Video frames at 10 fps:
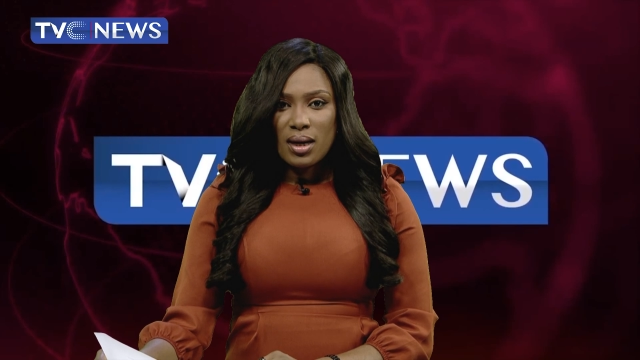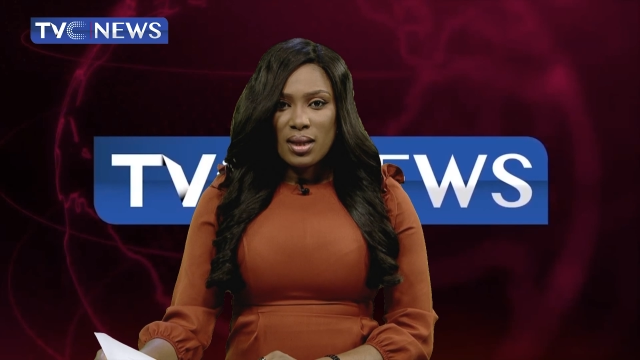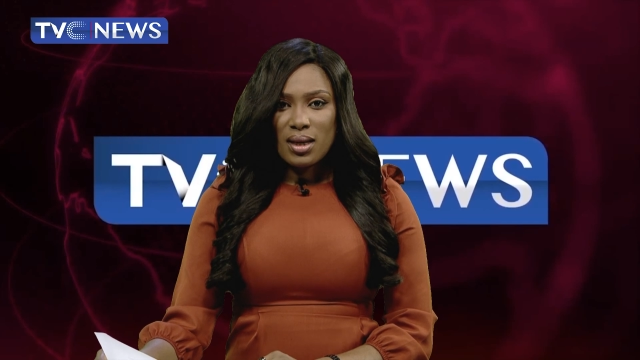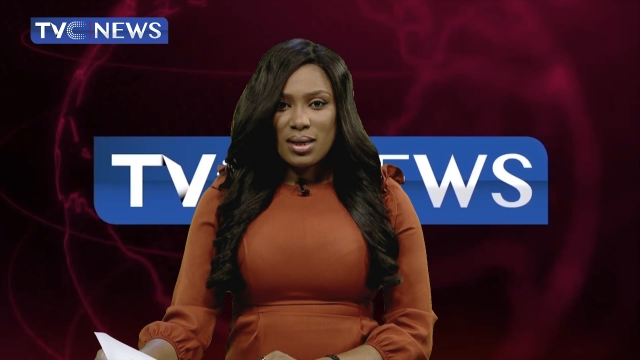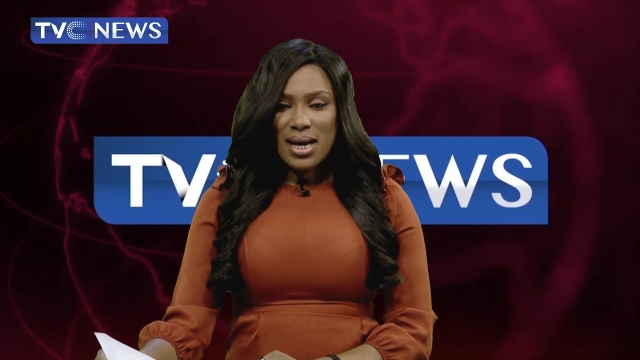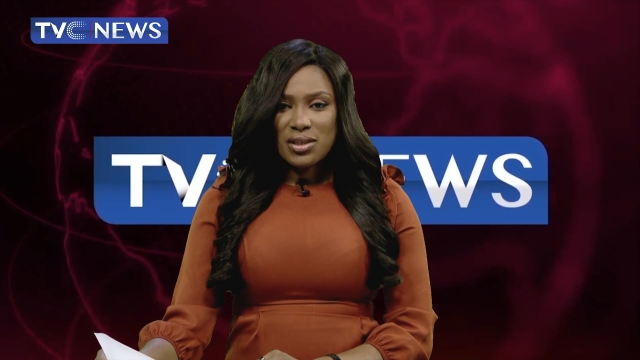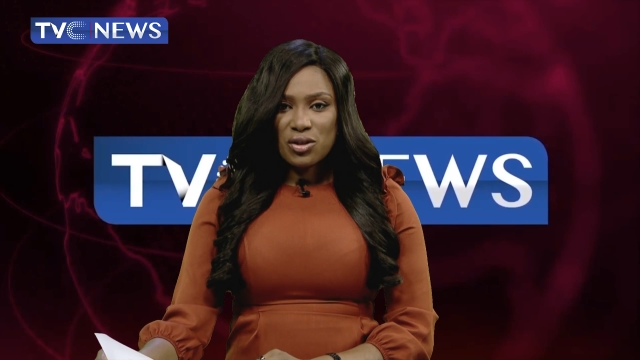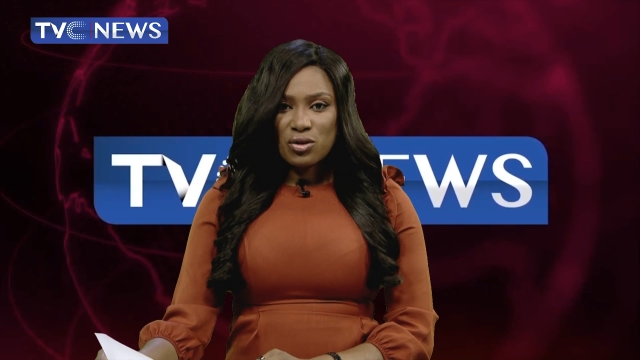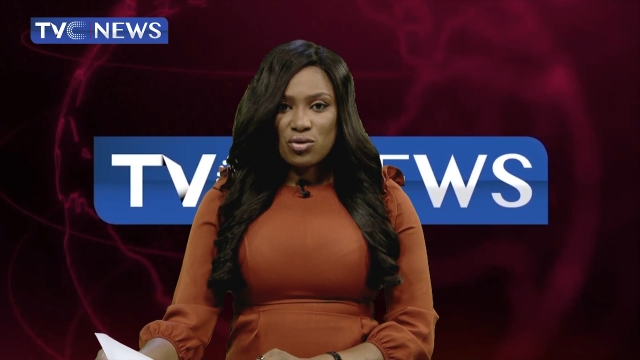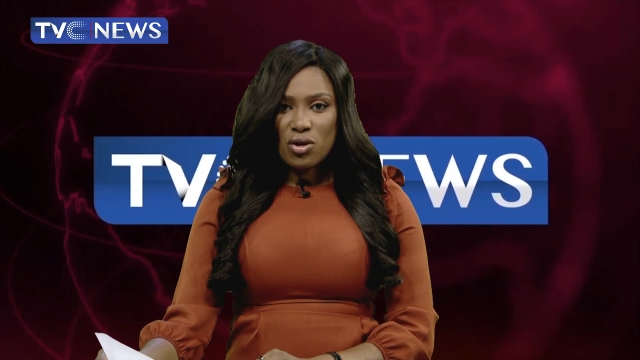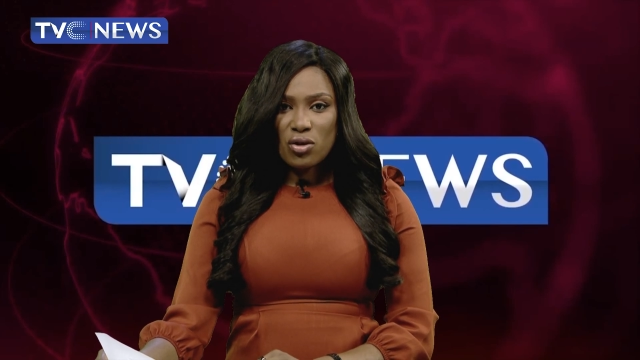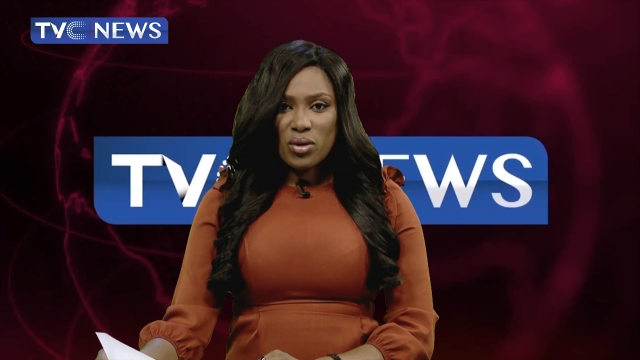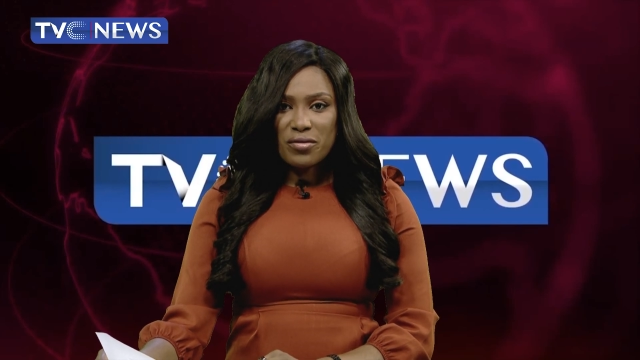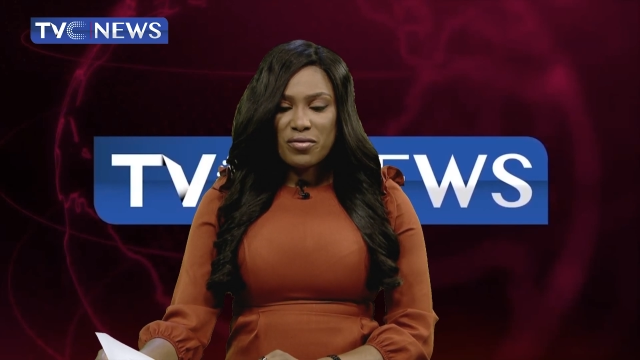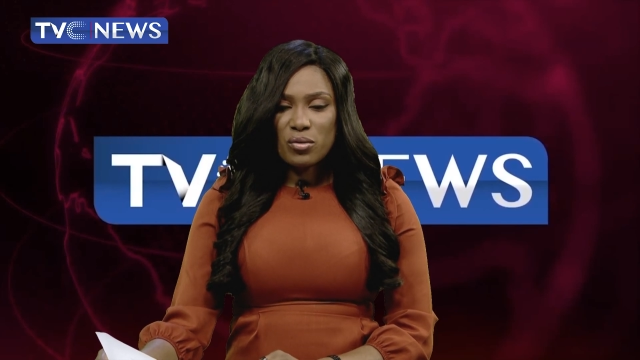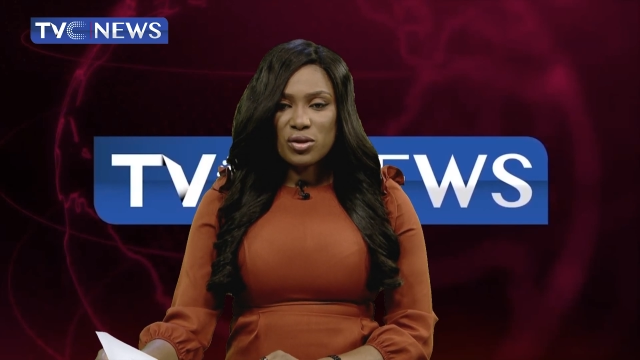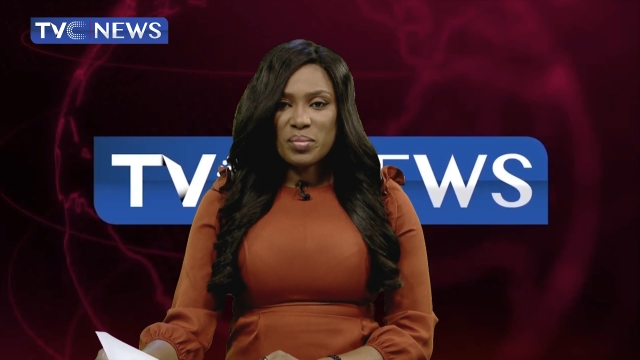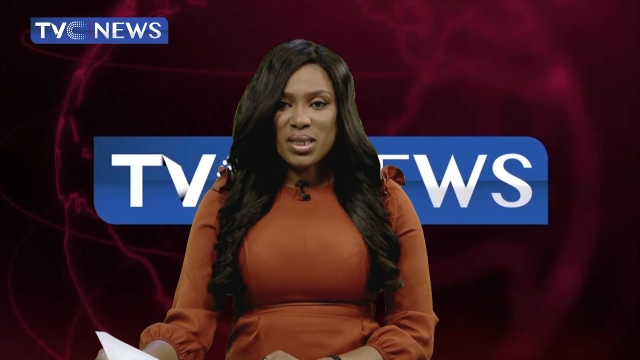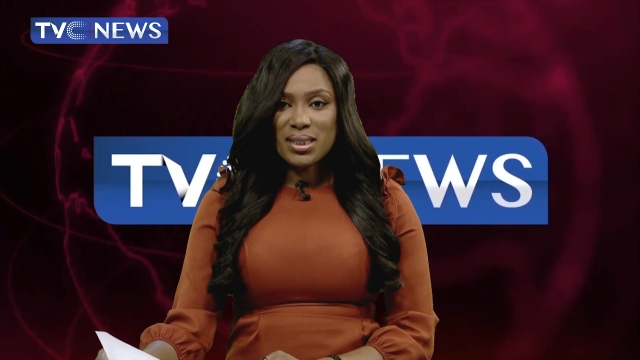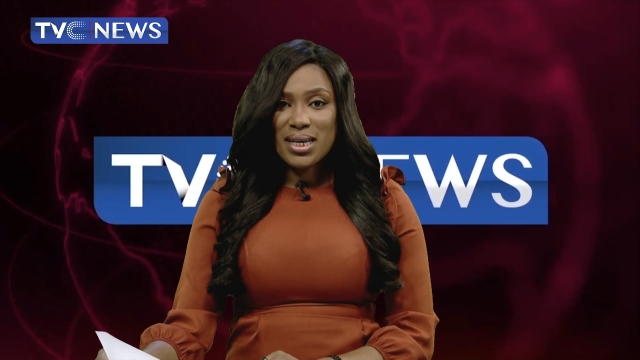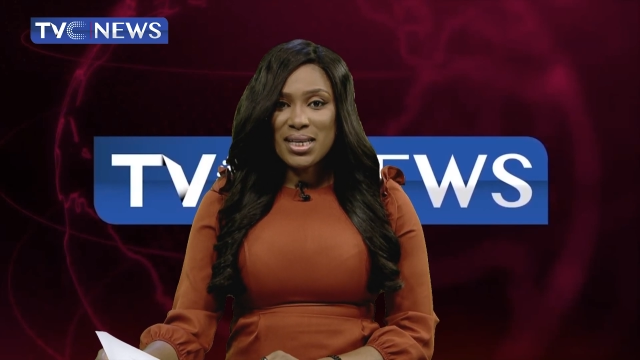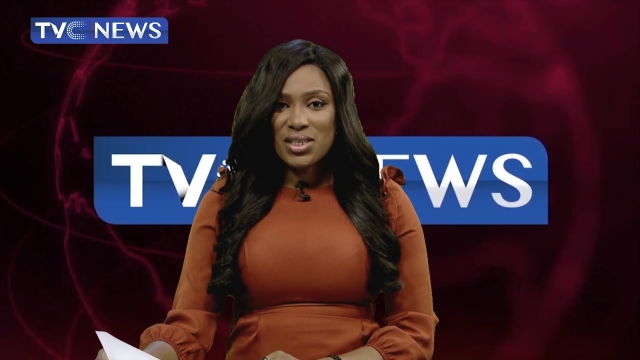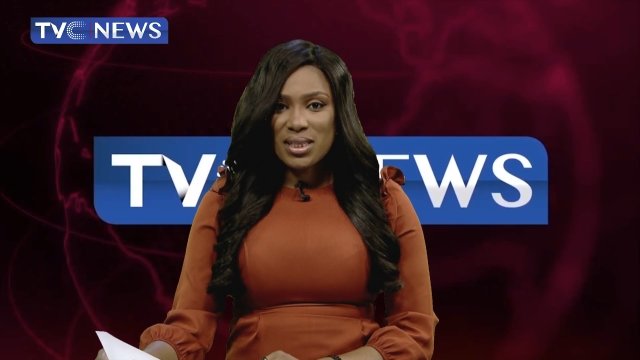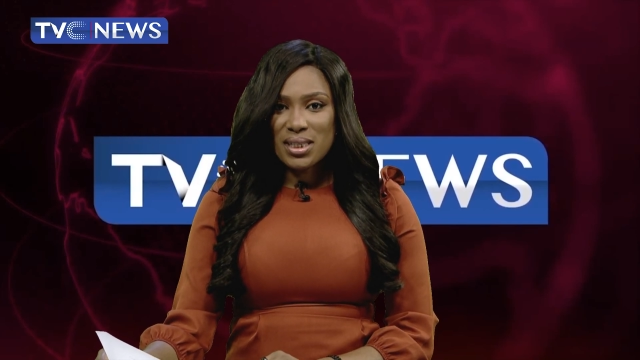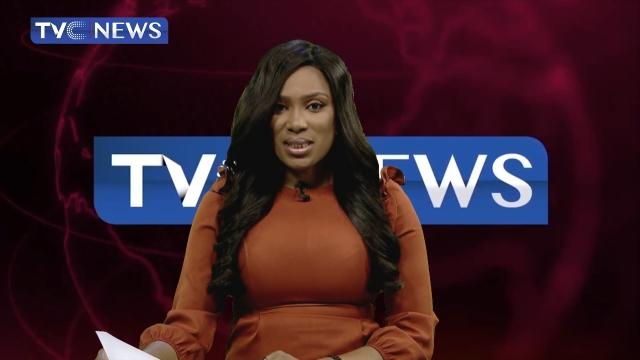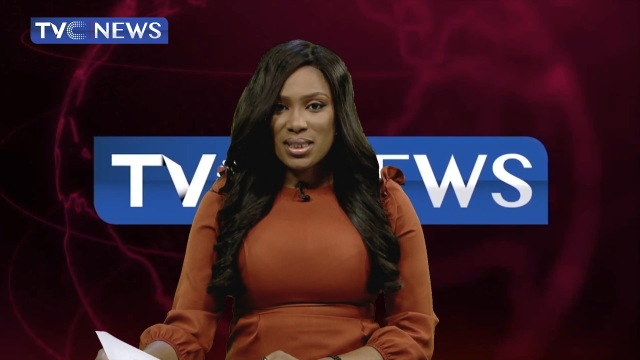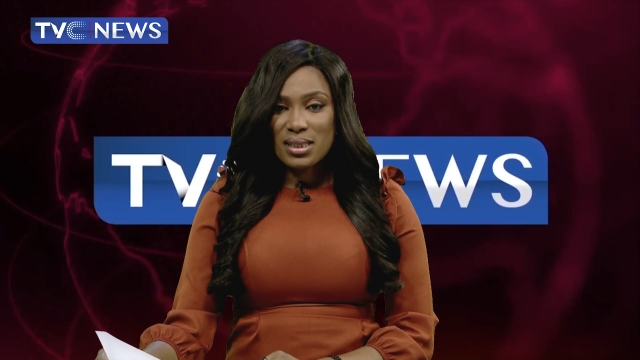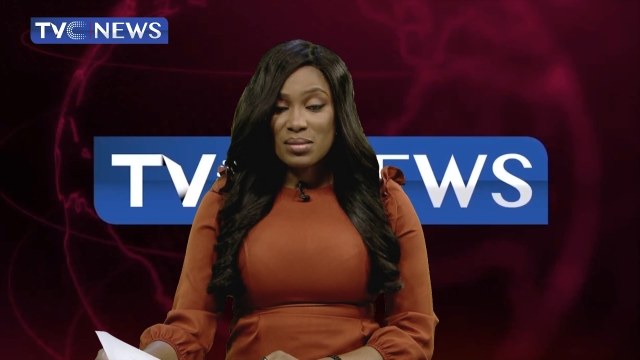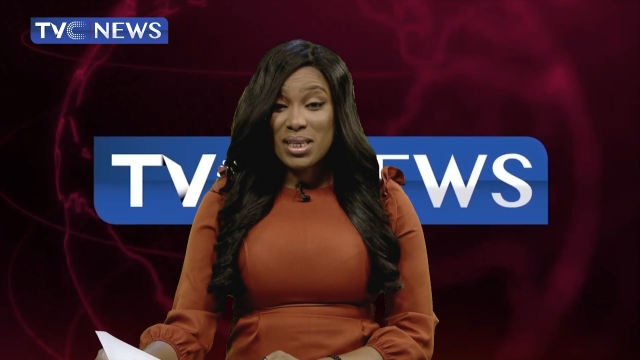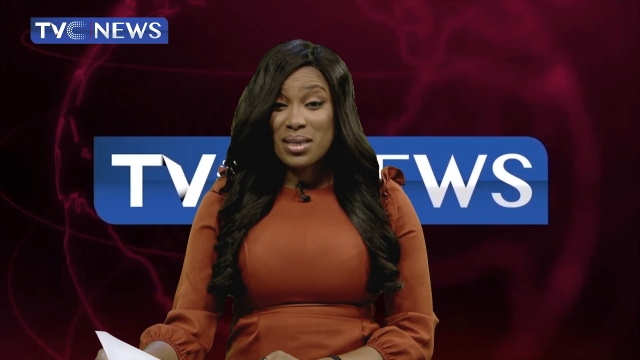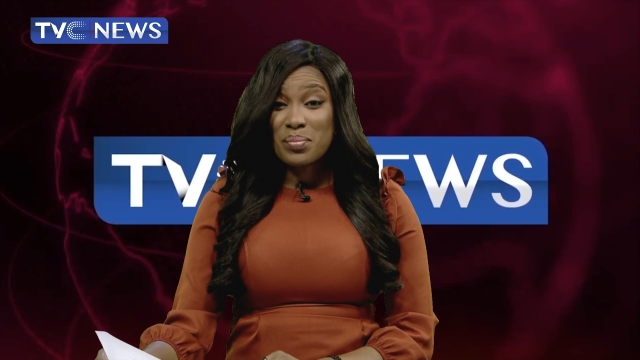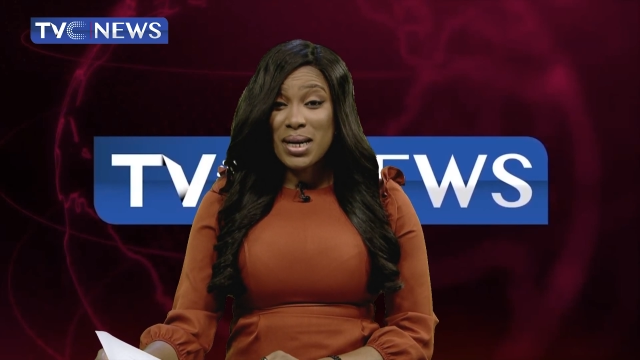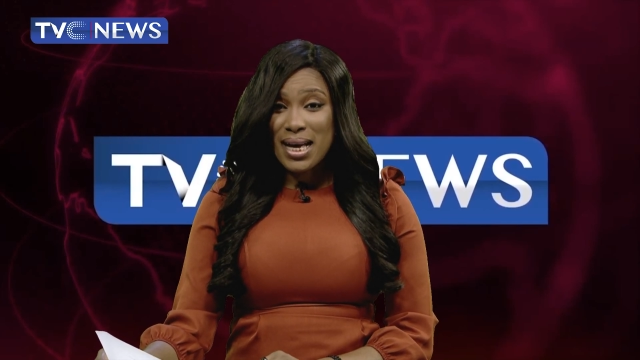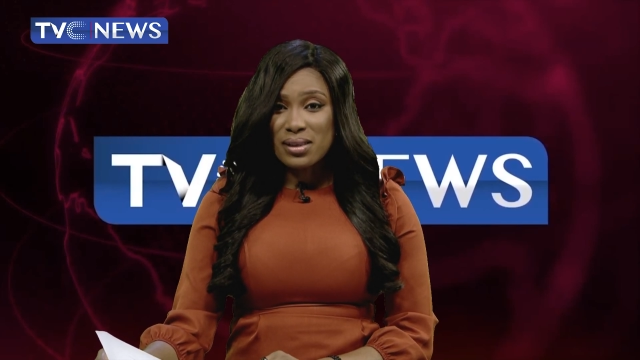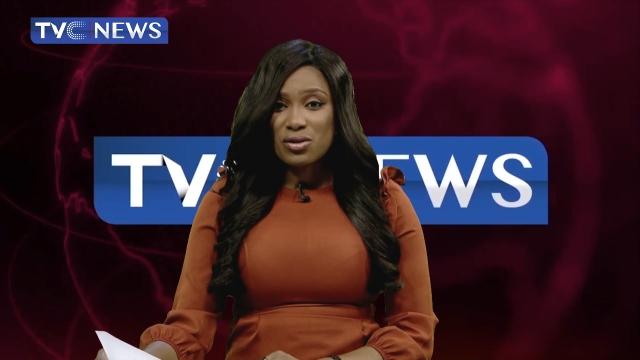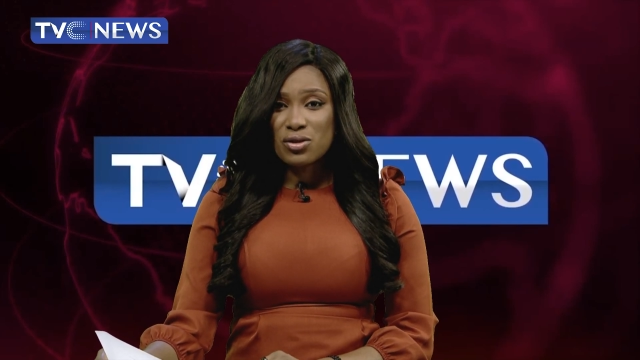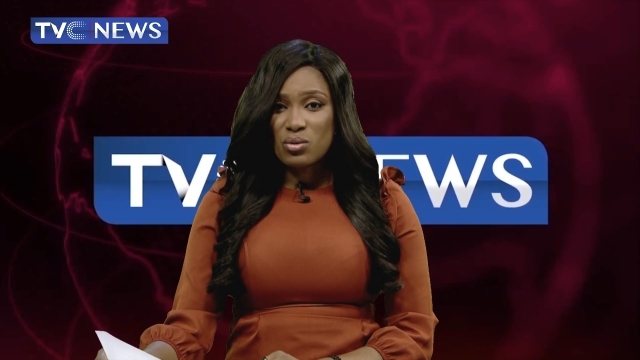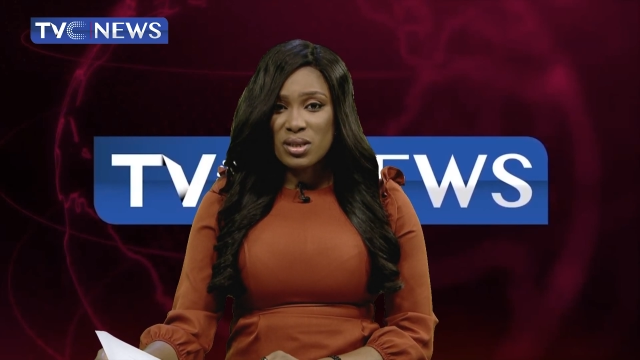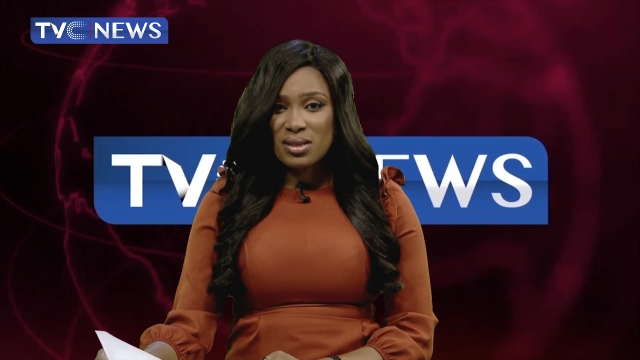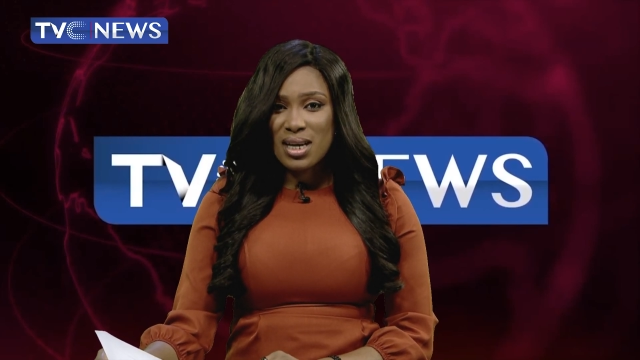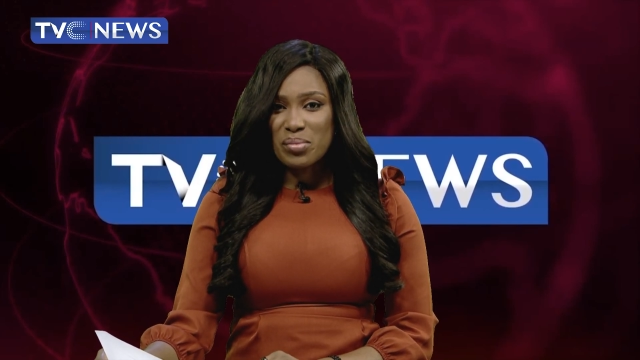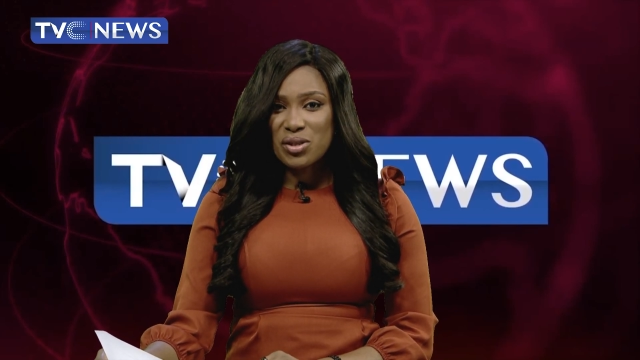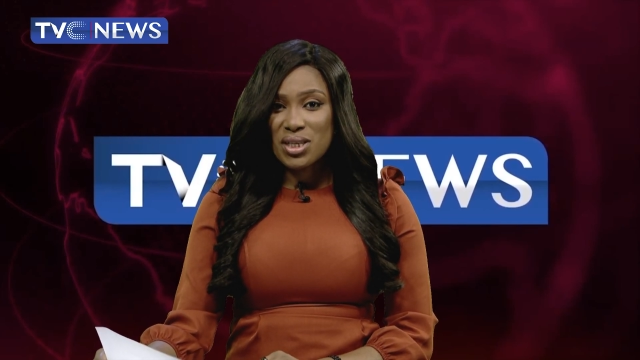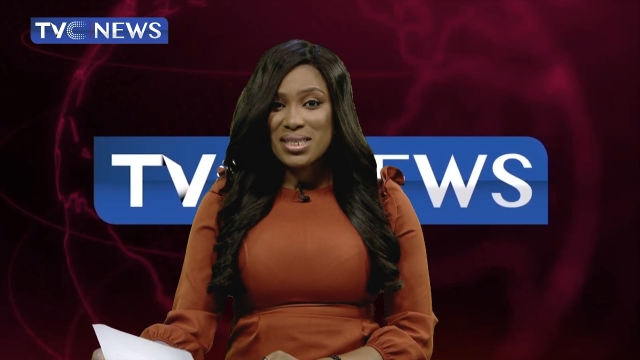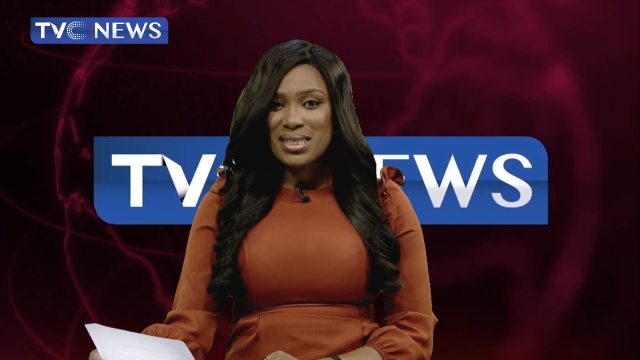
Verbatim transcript: The National Drug Law Enforcement Agency is making plans to establish